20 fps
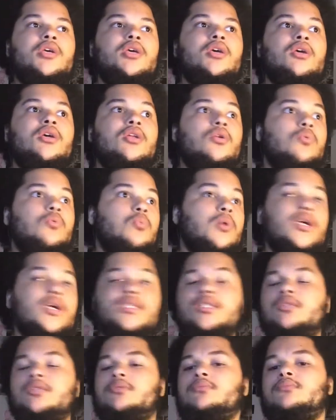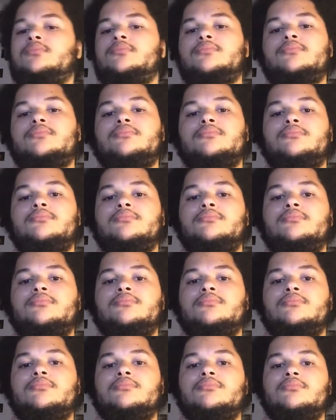and it wasn't.
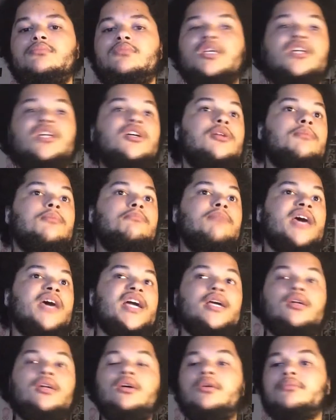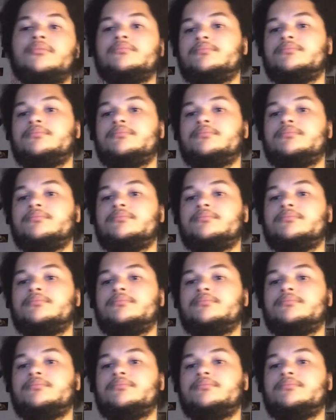They couldn't back it up.